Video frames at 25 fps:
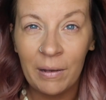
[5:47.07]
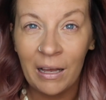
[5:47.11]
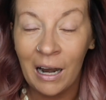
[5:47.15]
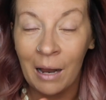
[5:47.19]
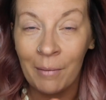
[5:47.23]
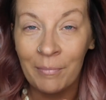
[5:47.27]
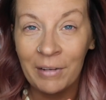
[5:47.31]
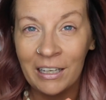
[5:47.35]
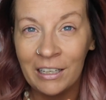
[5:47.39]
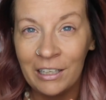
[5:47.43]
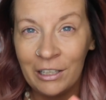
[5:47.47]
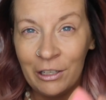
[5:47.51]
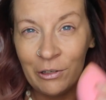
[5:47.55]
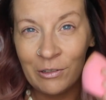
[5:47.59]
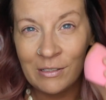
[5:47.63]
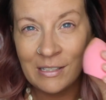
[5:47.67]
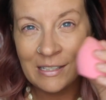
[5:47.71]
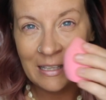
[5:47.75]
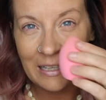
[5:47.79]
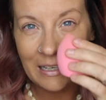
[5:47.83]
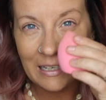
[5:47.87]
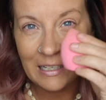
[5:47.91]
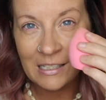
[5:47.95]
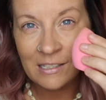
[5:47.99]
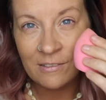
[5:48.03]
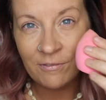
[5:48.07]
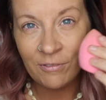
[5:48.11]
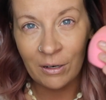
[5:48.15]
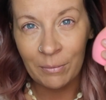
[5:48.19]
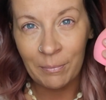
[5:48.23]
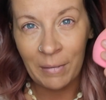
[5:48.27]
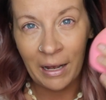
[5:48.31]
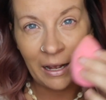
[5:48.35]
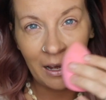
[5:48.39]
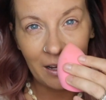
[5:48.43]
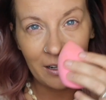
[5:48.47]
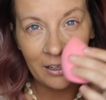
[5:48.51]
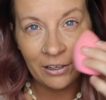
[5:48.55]
and I'm gonna use this for
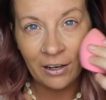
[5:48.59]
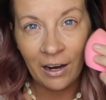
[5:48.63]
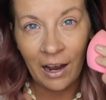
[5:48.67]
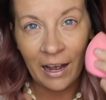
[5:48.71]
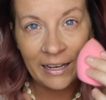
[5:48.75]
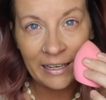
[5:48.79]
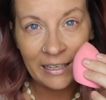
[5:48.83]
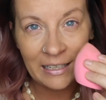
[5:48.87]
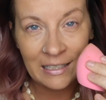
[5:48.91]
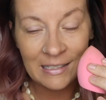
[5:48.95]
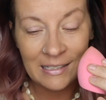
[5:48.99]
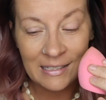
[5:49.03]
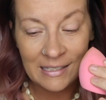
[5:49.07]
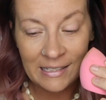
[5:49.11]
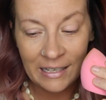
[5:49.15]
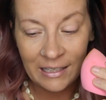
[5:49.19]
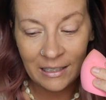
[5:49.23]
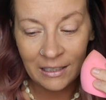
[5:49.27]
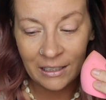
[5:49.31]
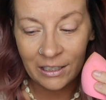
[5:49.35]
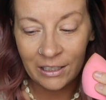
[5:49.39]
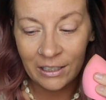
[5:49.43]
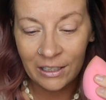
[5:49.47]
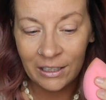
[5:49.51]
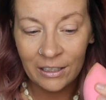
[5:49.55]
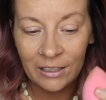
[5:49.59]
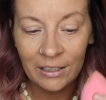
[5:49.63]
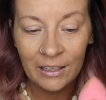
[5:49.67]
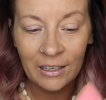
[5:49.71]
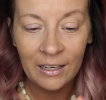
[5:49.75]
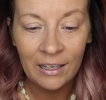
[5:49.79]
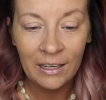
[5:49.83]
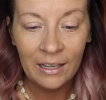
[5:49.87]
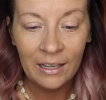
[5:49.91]
my under eye concealer